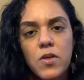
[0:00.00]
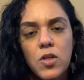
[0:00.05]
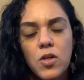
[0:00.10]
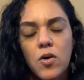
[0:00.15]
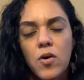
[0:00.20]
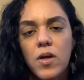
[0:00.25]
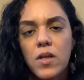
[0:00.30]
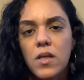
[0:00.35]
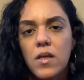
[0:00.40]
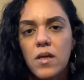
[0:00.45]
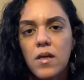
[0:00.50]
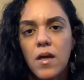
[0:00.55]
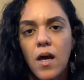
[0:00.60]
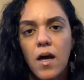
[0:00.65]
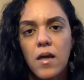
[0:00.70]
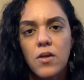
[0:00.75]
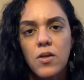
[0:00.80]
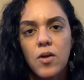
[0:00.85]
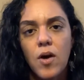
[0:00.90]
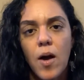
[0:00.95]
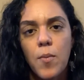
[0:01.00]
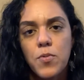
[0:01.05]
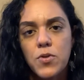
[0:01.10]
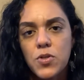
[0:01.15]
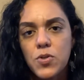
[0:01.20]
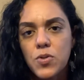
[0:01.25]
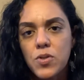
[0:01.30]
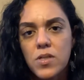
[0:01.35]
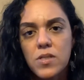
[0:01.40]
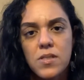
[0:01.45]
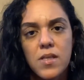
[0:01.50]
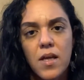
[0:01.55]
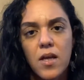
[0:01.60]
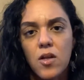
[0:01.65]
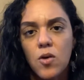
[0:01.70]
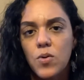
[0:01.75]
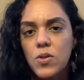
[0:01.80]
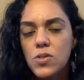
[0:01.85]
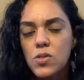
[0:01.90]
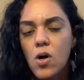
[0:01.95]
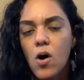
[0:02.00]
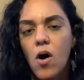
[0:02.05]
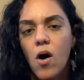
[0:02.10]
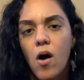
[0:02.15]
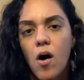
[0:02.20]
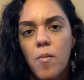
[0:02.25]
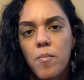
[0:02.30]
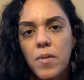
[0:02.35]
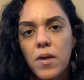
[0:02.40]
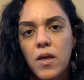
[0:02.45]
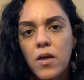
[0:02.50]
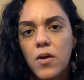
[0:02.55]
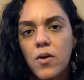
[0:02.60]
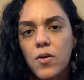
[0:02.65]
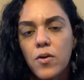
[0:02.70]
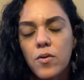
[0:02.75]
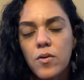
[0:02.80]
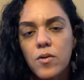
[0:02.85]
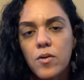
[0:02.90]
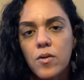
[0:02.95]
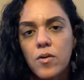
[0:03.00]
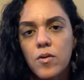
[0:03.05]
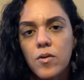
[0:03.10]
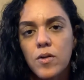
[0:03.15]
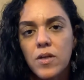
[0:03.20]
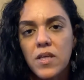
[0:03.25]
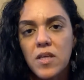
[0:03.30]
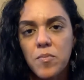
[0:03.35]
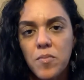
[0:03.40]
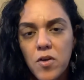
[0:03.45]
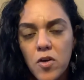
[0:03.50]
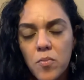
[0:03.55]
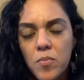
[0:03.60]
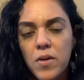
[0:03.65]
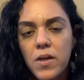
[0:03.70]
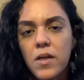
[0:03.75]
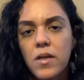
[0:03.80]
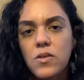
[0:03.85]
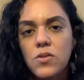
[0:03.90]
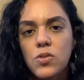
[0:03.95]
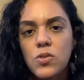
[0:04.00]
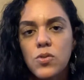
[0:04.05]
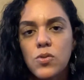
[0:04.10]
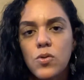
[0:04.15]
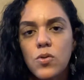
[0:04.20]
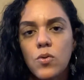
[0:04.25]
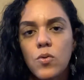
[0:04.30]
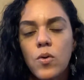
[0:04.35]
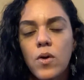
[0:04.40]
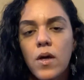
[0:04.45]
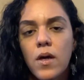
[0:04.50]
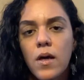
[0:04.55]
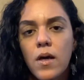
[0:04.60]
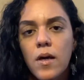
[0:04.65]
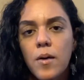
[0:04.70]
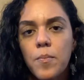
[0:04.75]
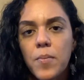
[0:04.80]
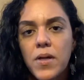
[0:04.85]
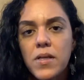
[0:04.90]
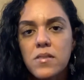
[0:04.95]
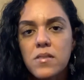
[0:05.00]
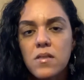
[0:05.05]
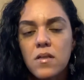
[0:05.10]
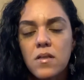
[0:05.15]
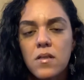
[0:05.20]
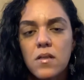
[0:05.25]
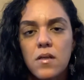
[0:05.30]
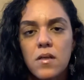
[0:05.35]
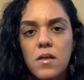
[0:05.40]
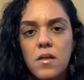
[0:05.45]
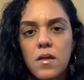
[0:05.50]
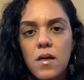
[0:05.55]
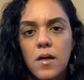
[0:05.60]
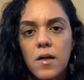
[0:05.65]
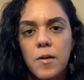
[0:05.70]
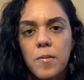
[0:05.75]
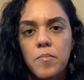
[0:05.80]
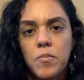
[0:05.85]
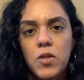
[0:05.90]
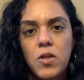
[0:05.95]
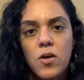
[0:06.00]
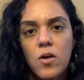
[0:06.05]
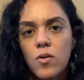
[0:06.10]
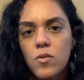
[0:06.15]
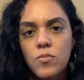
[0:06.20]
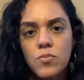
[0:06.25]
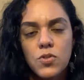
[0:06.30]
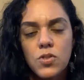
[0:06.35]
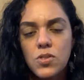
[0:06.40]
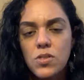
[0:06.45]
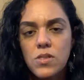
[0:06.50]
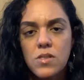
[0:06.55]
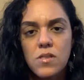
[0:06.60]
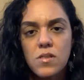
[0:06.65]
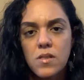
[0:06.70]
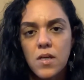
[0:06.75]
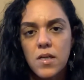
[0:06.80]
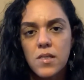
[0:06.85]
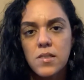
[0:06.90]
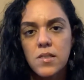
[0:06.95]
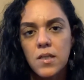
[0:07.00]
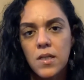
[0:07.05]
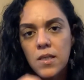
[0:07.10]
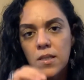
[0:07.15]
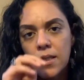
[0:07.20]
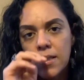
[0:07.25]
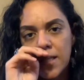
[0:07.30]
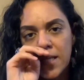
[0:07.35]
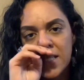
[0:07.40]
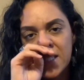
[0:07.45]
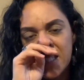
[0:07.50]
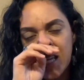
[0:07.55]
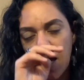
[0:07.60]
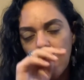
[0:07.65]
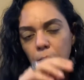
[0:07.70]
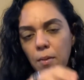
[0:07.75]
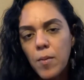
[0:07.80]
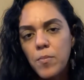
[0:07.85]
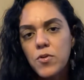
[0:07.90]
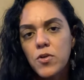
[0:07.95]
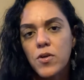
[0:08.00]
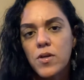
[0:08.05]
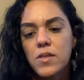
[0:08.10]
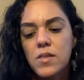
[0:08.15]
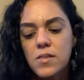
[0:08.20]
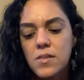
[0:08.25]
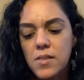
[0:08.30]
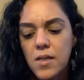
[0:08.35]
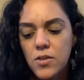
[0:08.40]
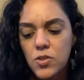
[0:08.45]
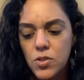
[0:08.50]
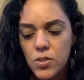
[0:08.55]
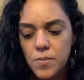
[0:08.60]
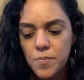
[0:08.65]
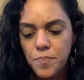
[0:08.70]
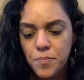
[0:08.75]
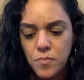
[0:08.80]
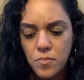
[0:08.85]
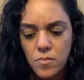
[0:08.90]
any, opportunities. They can always call me or email me to basically, just discuss anything that has come up during the session.